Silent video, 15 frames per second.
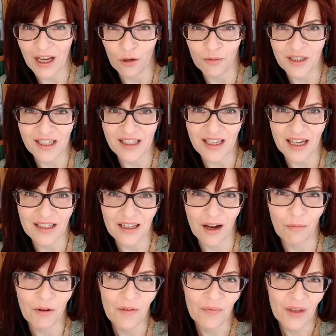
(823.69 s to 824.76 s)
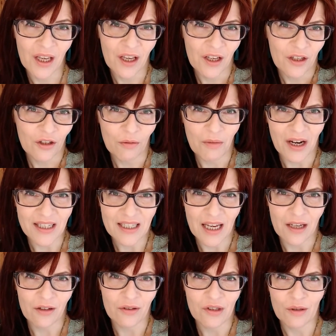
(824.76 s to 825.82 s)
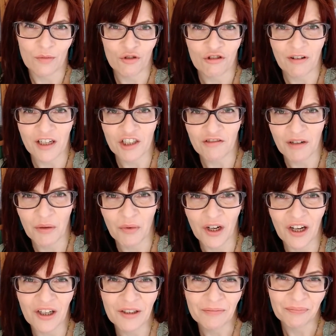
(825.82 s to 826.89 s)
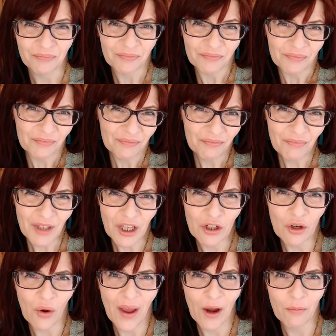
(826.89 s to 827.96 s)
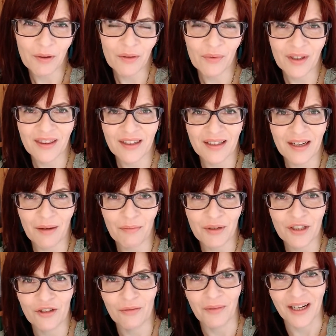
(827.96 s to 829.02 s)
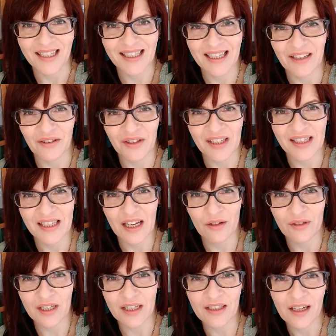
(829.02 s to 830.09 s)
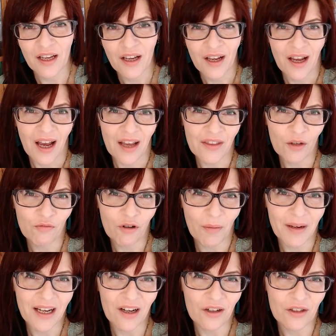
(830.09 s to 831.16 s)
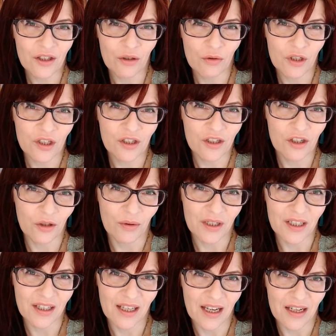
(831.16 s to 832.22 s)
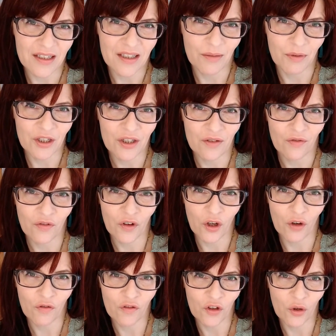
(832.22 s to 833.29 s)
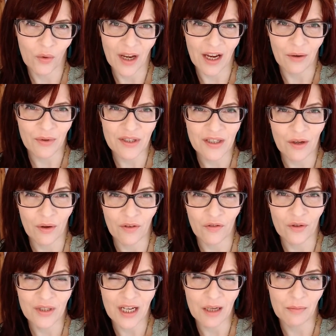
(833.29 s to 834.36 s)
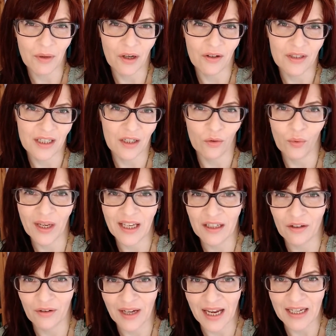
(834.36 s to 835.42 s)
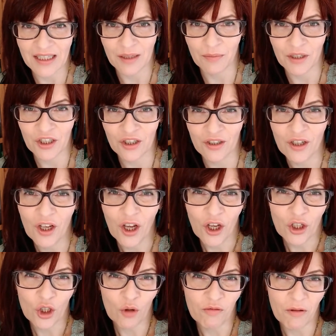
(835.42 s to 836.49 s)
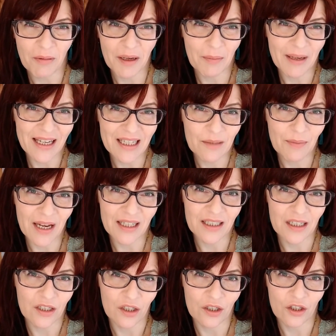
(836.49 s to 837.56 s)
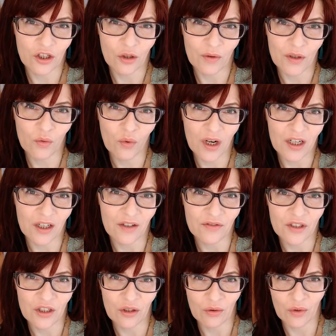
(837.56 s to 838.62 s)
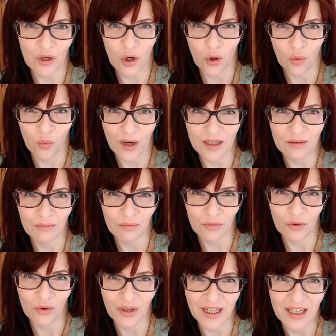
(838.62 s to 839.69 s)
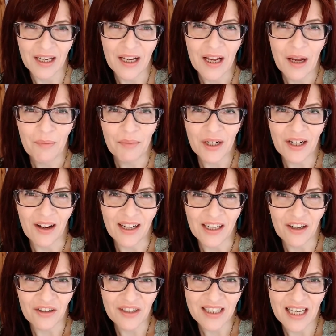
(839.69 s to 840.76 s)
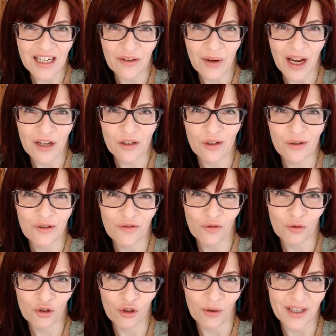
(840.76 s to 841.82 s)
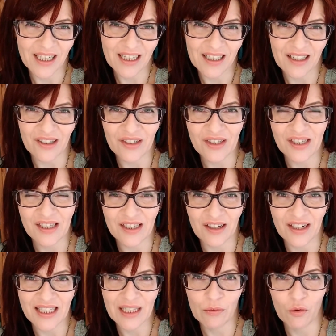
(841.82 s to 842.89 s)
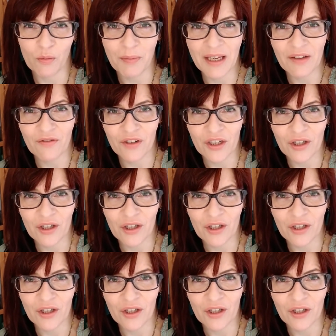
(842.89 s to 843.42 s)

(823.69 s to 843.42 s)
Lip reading: help to set up. You might take on some treasury work, helping with the numbers. You might sit on the sales desk, and they'll probably ask you to steward the exhibition for a few hours. So if you take part in a week-long exhibition, you'll probably be expected to steward 1 afternoon or 1 morning. But I can't tell you how useful joining an art society will be for